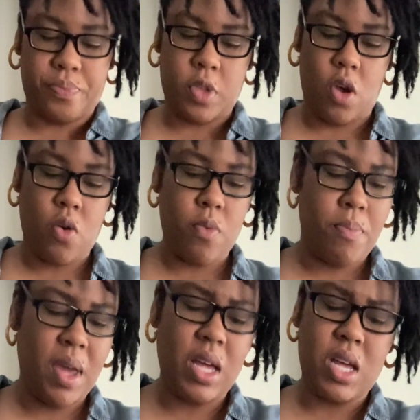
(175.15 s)
Your own
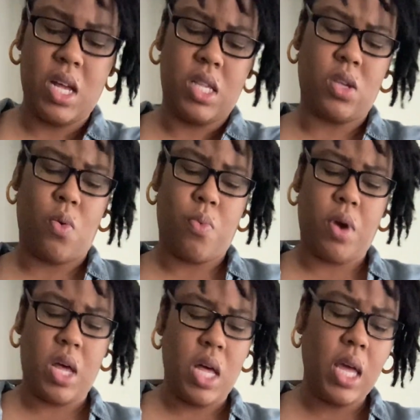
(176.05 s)
baked goods or
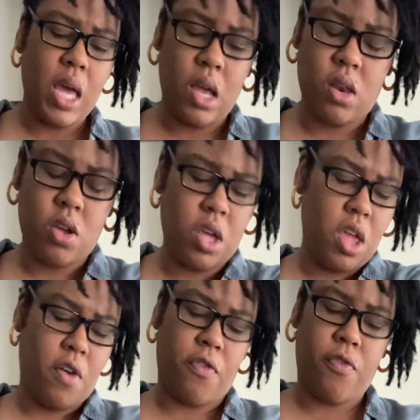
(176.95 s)
cooking
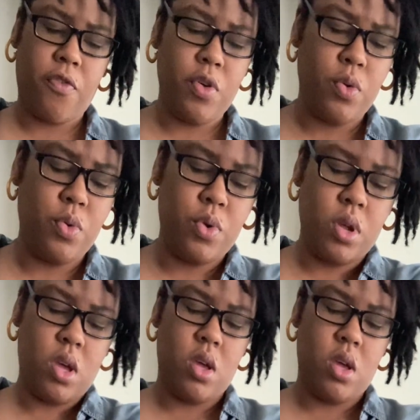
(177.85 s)
your food.